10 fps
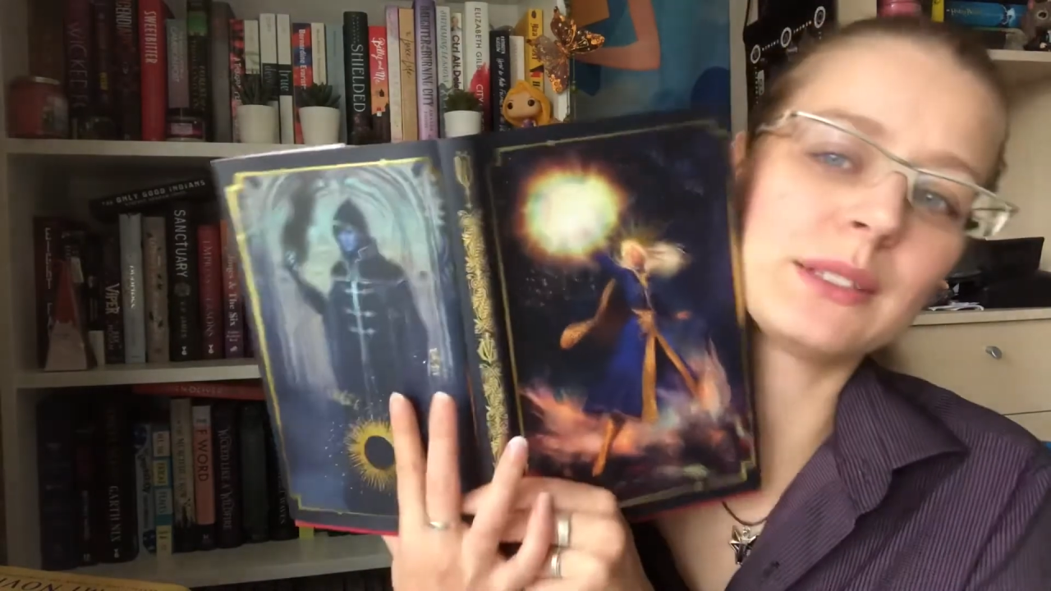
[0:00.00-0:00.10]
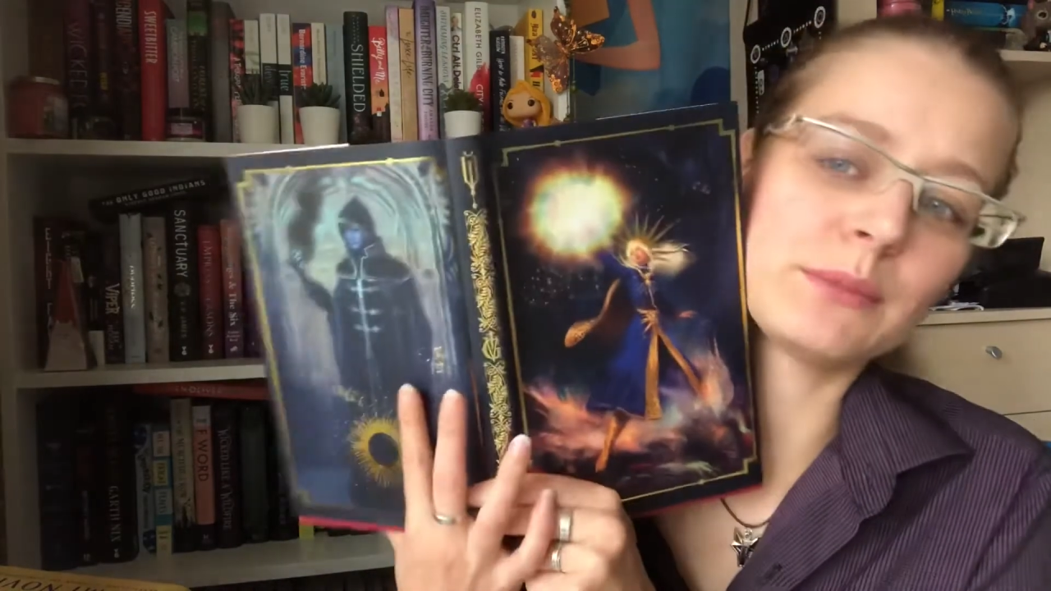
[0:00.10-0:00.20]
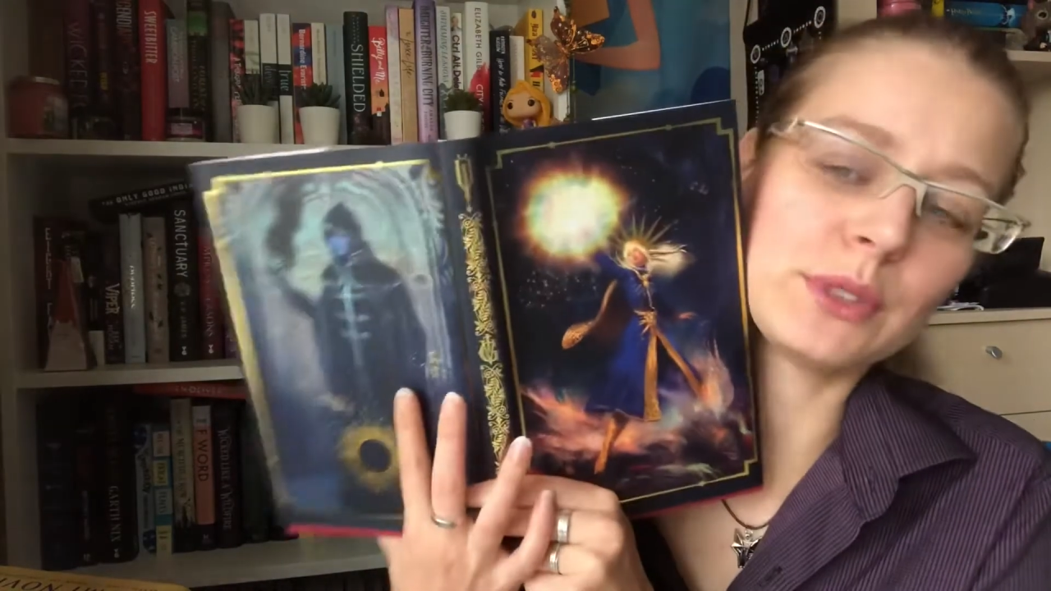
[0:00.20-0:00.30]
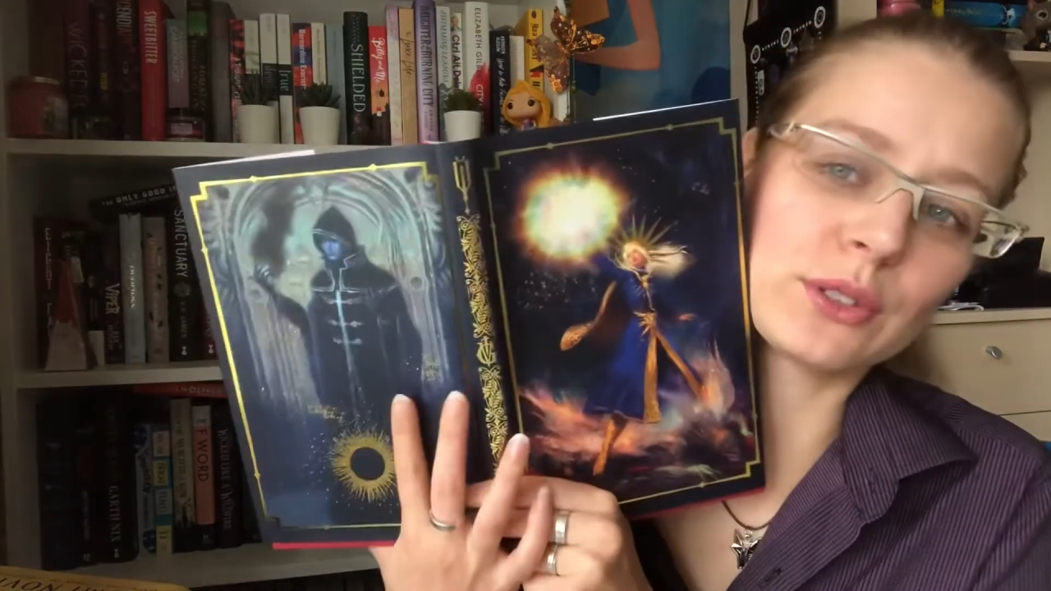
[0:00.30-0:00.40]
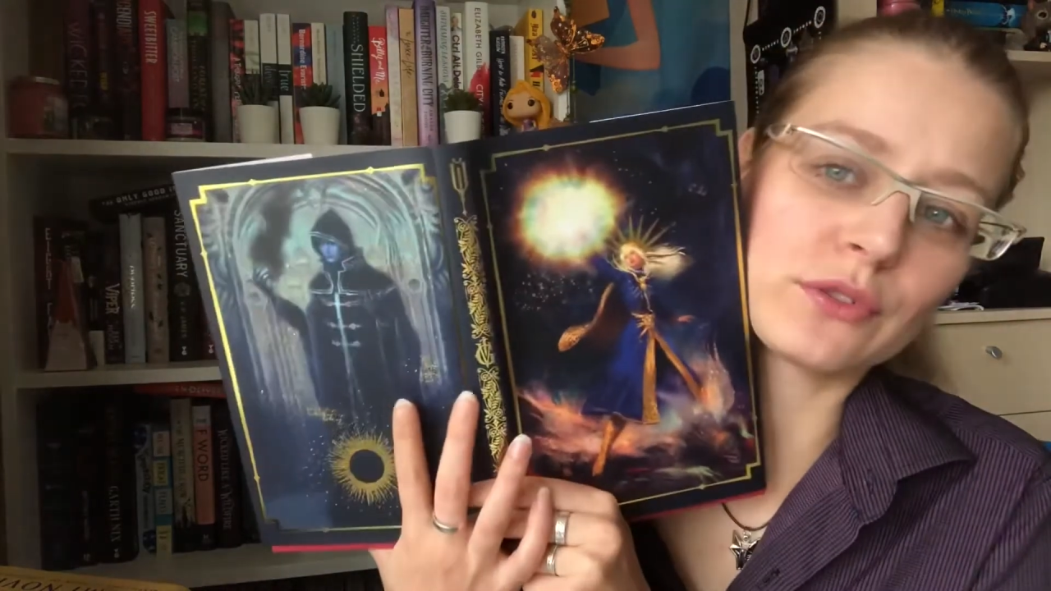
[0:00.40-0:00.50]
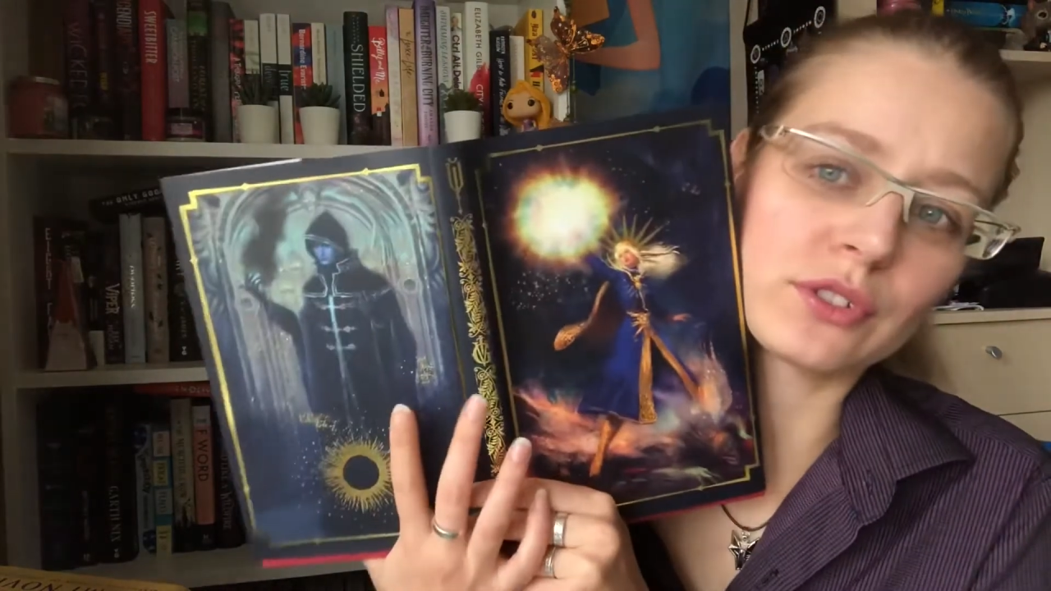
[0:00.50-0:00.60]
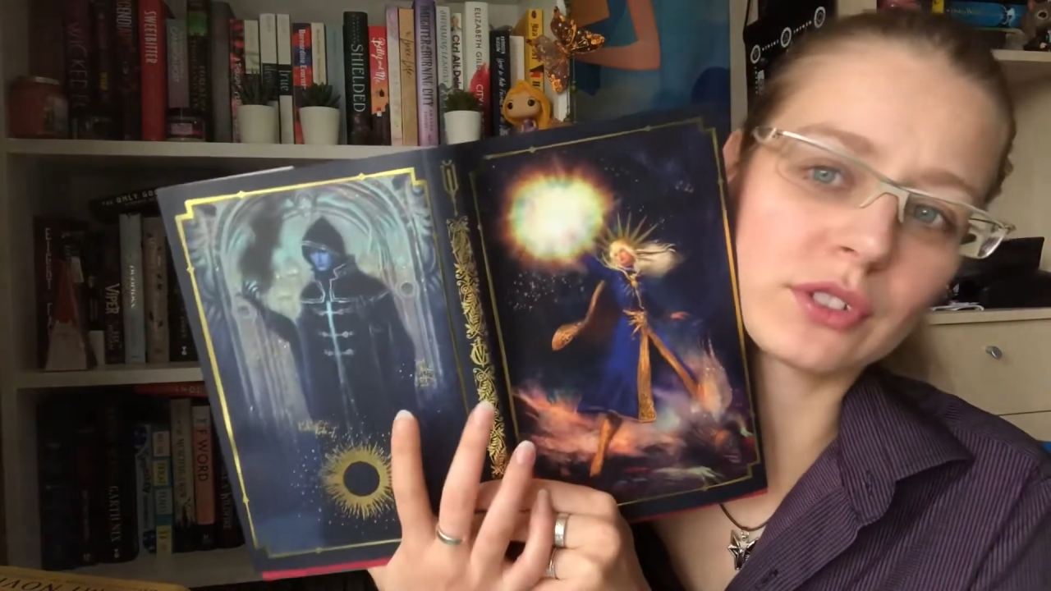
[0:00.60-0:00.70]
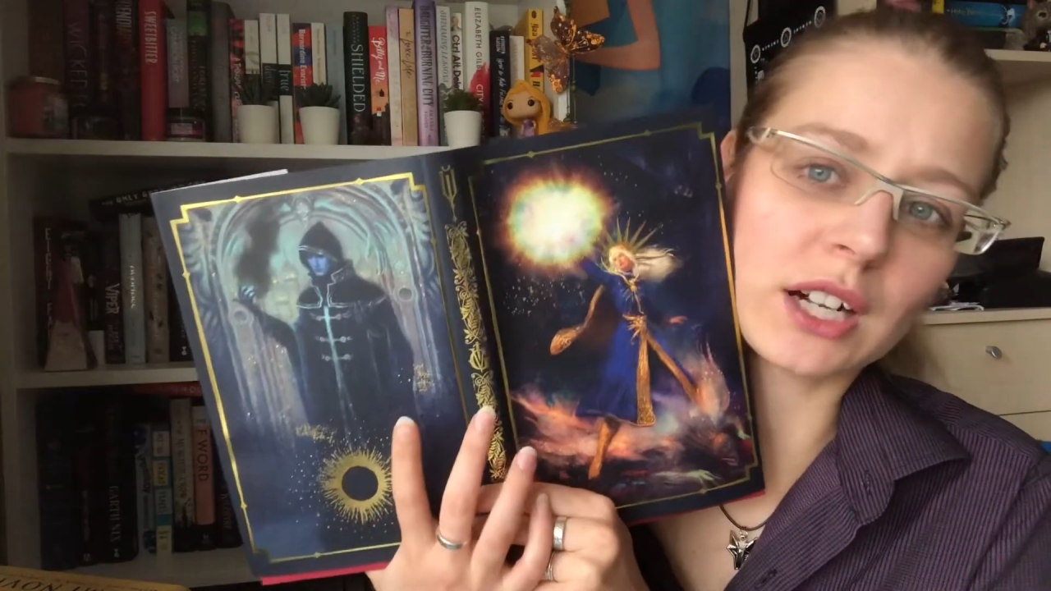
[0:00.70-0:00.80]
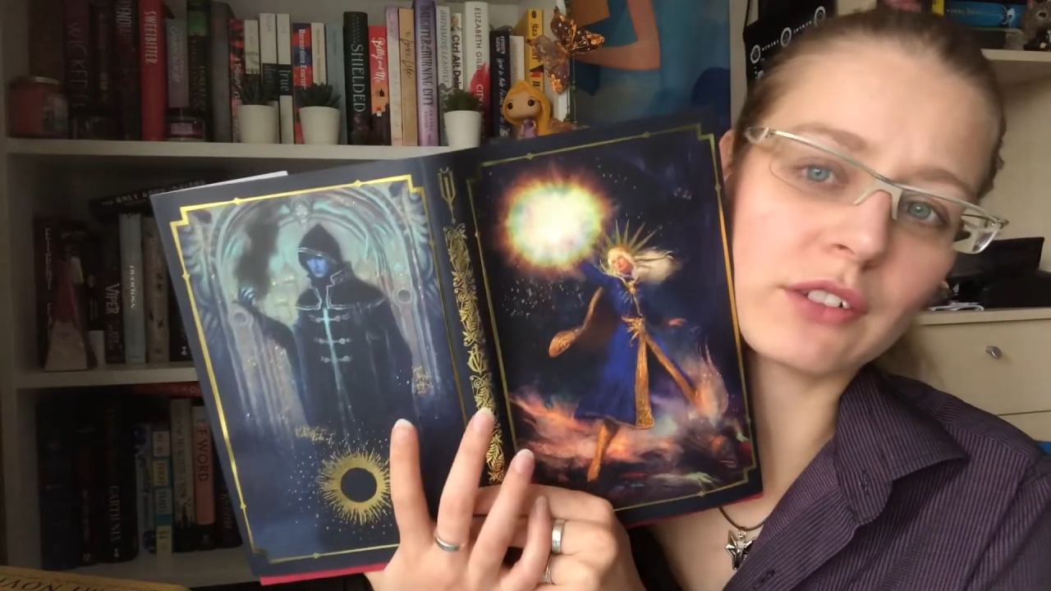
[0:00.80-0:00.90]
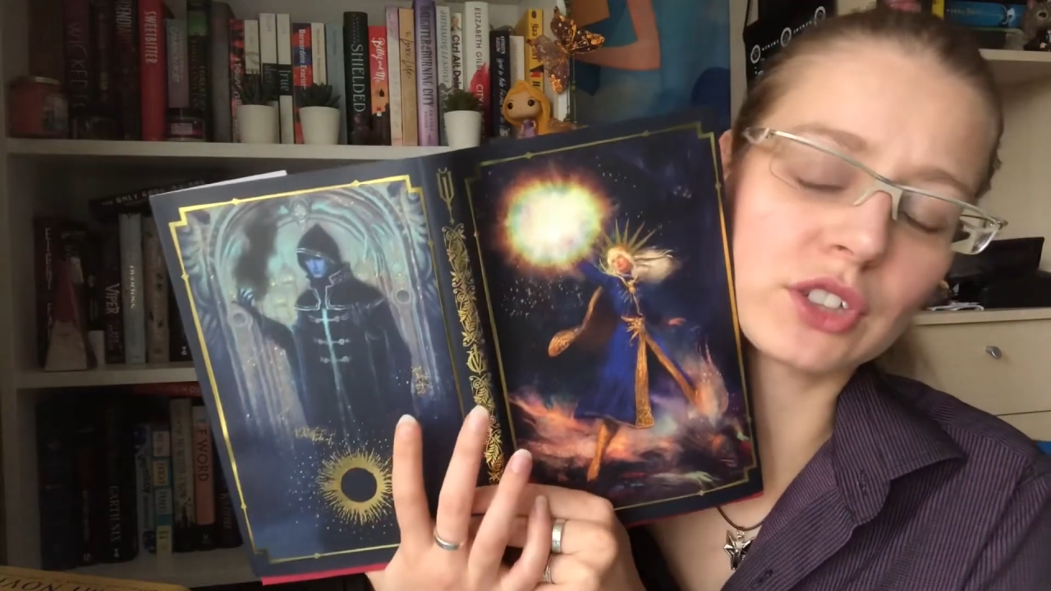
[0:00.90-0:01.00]
beautiful
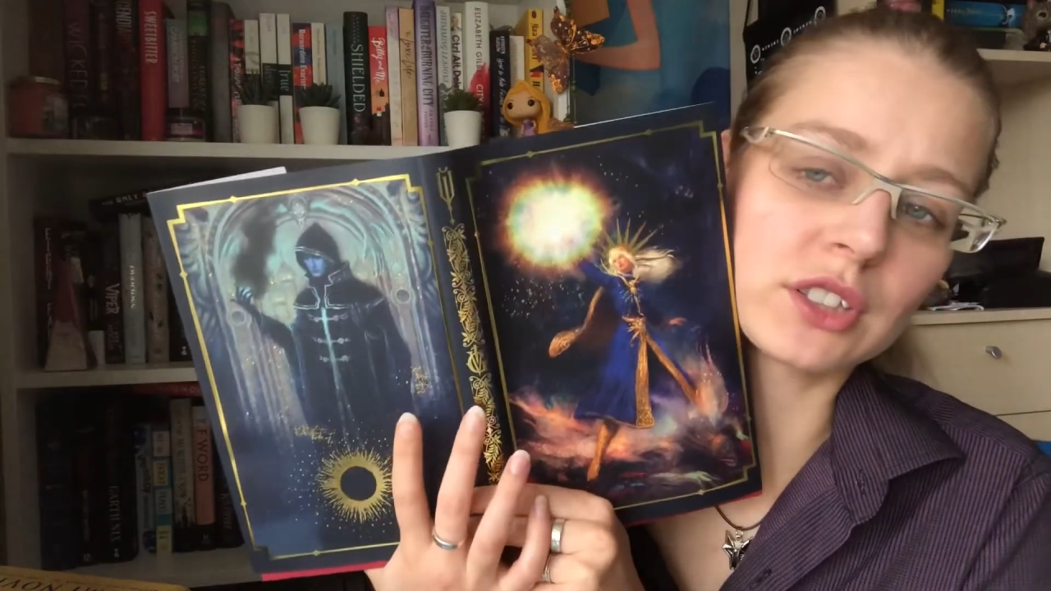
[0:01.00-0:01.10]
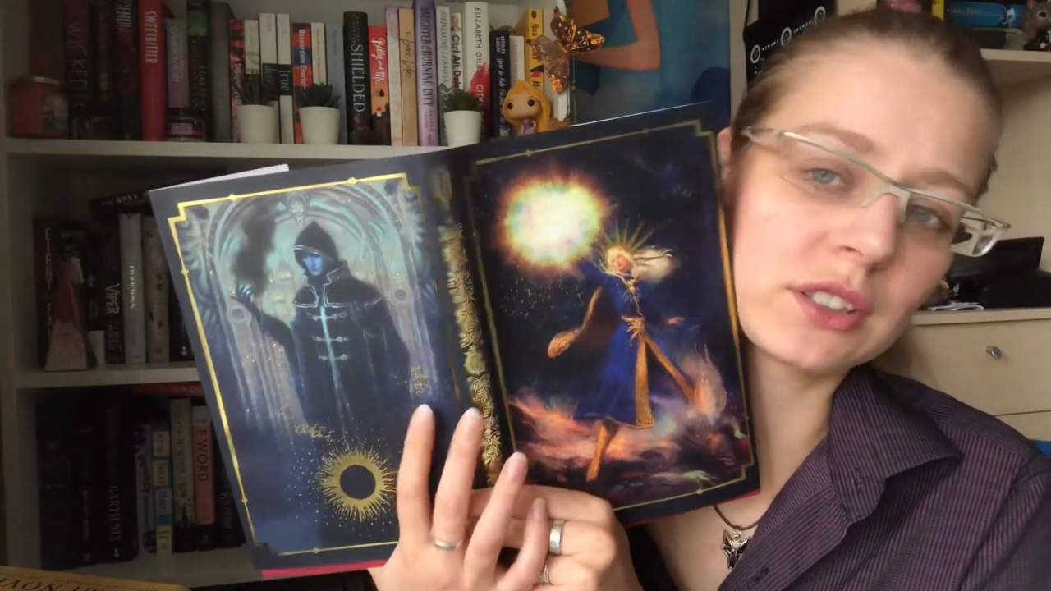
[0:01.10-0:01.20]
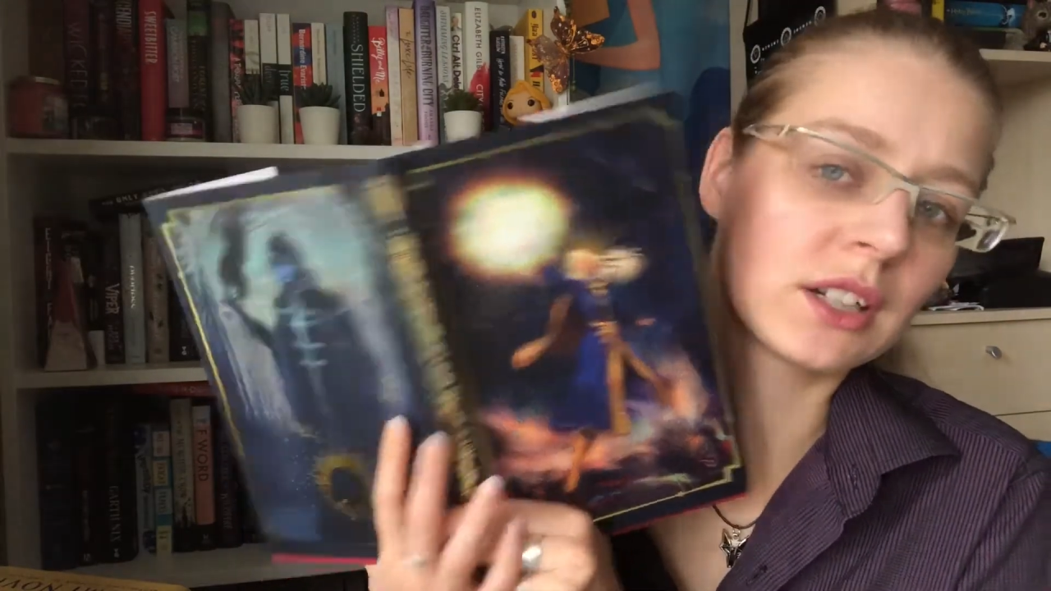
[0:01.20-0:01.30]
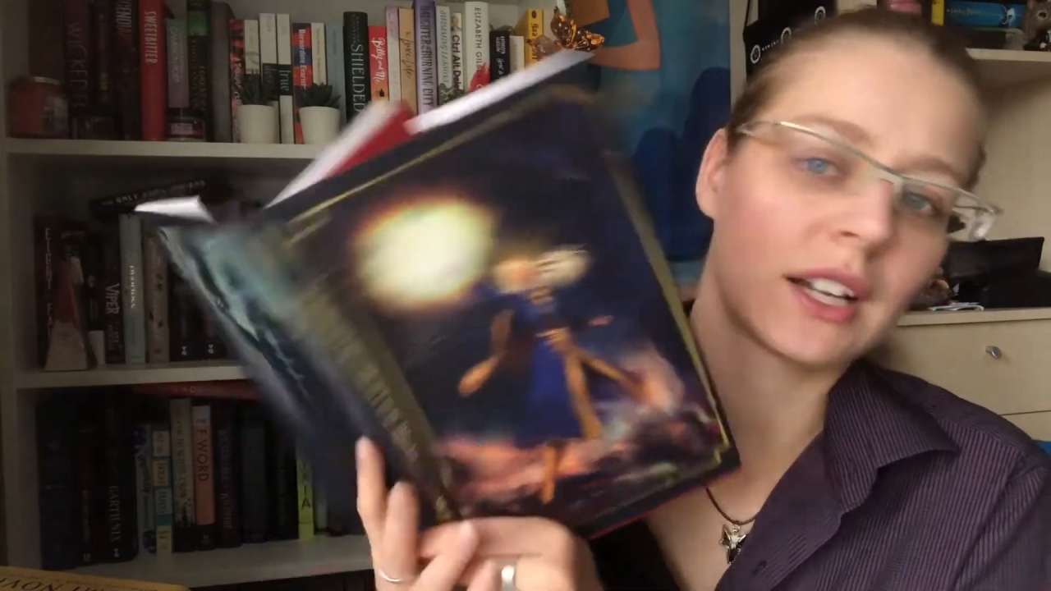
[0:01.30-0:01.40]
cover